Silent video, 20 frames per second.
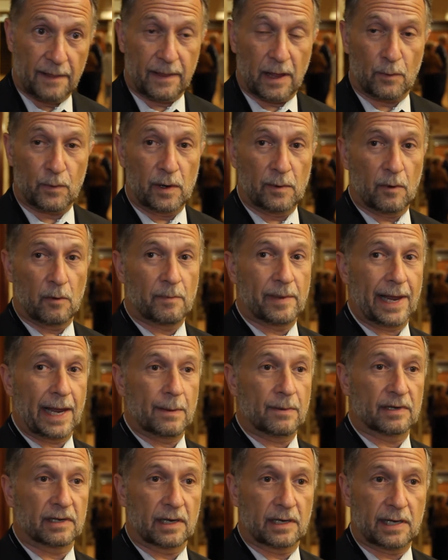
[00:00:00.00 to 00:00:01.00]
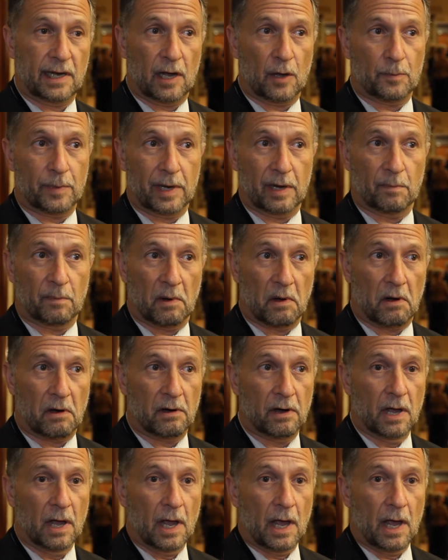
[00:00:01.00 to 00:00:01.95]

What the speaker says: that we will be able to tell people,